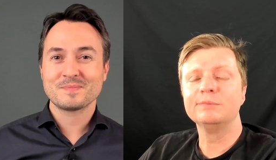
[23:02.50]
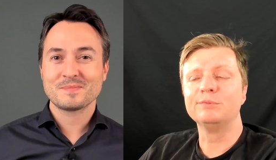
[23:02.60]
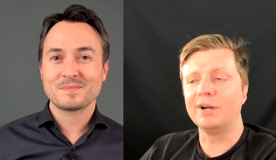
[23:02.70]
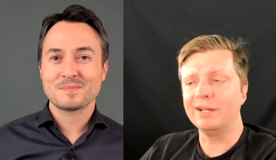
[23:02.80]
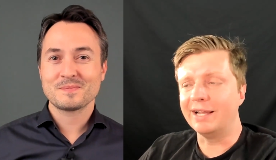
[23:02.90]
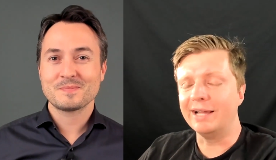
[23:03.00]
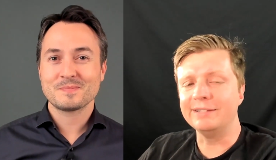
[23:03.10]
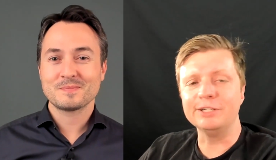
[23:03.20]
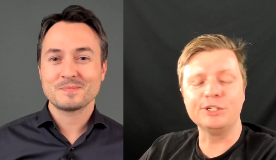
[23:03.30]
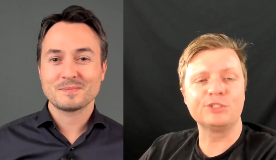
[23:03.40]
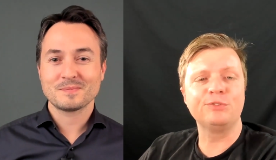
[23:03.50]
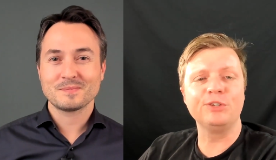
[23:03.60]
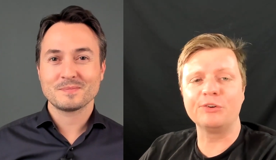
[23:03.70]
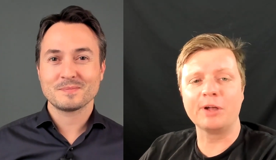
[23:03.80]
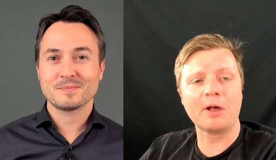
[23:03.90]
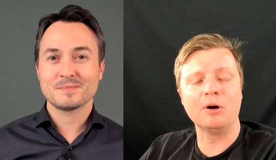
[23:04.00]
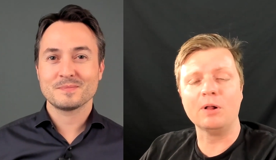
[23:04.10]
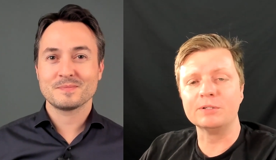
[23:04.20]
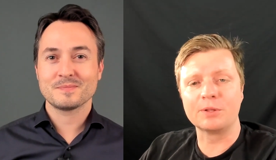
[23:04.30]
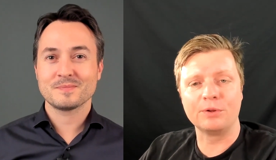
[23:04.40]
Speaker 1: Right. And, and just figuring out
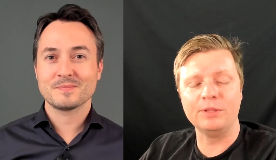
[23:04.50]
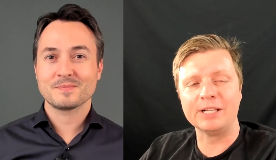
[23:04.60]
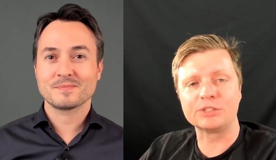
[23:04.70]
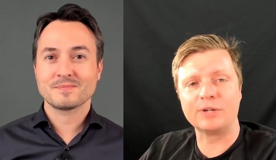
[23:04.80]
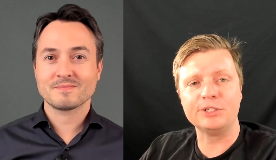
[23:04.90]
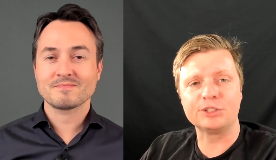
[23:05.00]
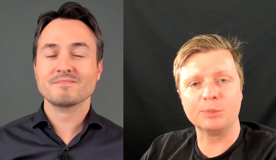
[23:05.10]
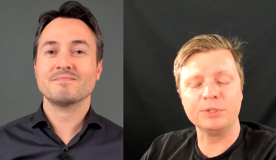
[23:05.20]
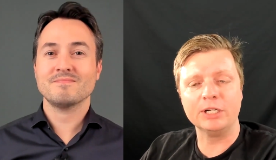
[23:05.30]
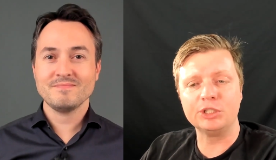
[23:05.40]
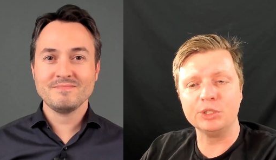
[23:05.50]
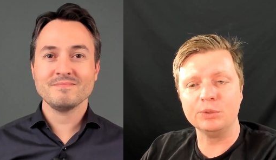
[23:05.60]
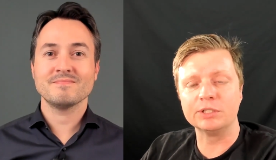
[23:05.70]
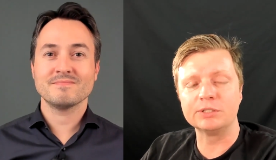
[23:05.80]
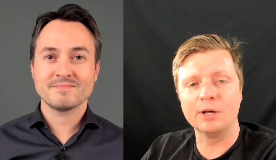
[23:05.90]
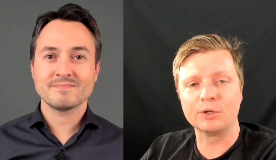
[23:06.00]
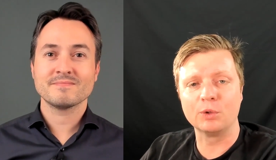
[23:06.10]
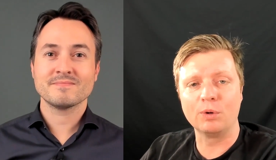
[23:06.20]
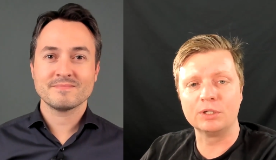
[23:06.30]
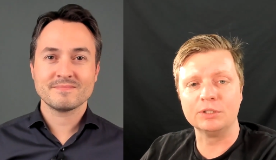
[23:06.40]
all these other things, right? Jumping into this
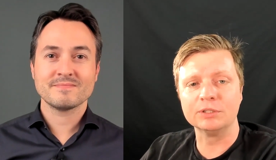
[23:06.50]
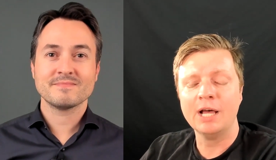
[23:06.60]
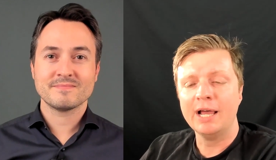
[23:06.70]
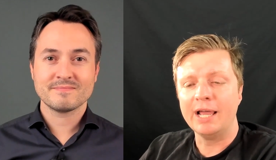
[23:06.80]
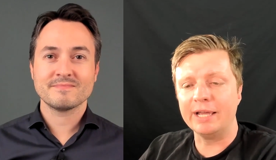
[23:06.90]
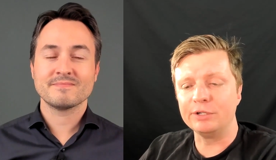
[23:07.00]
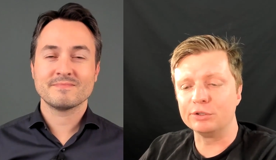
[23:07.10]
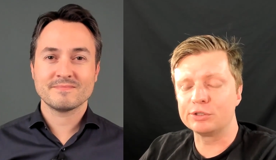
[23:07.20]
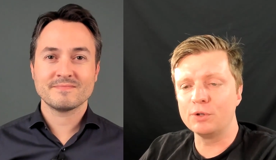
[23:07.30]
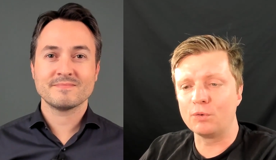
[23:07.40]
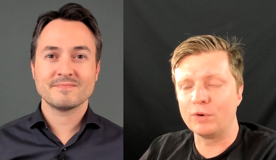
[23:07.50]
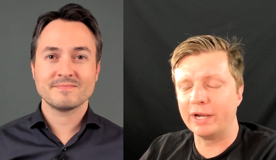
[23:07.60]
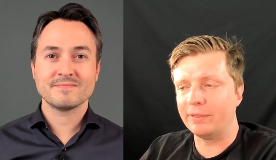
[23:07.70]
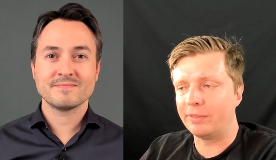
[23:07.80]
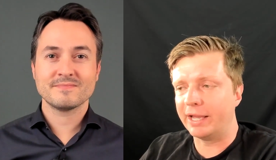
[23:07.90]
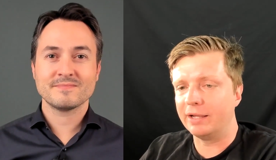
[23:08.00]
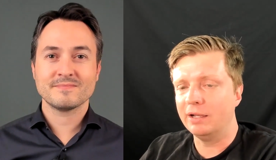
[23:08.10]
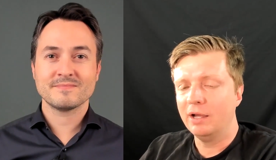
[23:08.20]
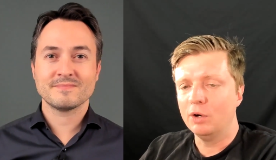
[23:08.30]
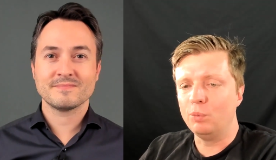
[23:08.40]
other world. And you're so right
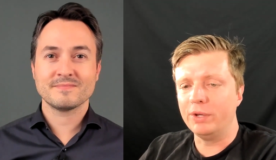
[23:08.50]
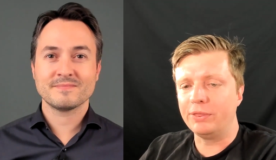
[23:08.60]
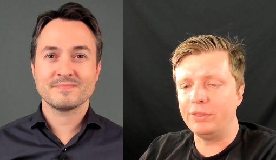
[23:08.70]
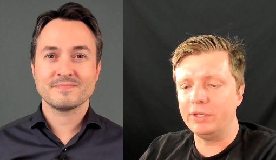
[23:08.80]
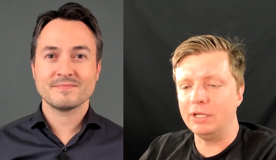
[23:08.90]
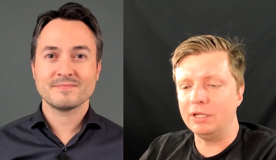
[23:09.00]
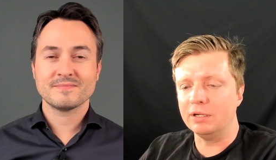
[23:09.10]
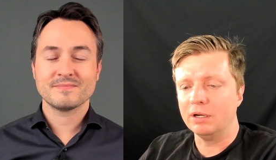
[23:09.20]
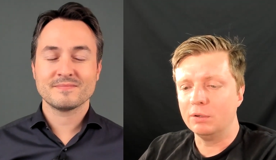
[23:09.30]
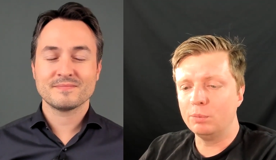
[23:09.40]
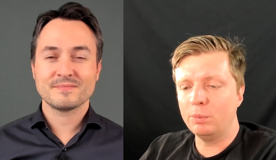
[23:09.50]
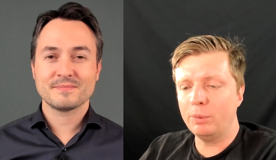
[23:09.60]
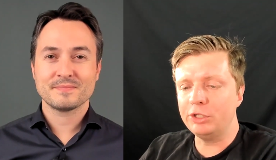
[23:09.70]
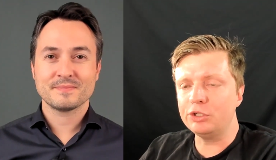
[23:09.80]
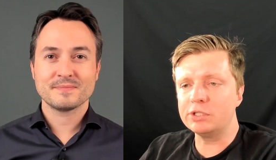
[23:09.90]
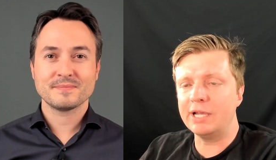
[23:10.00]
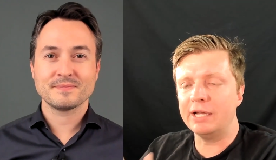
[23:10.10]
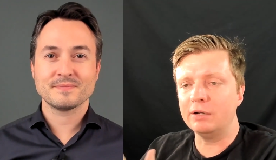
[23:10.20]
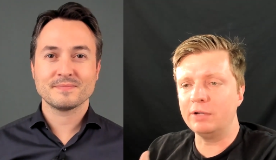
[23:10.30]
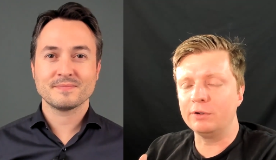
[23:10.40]
that with the, when you just
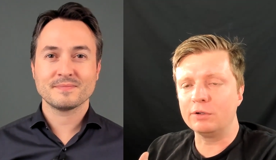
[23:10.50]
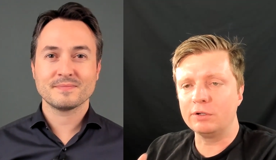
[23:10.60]
get in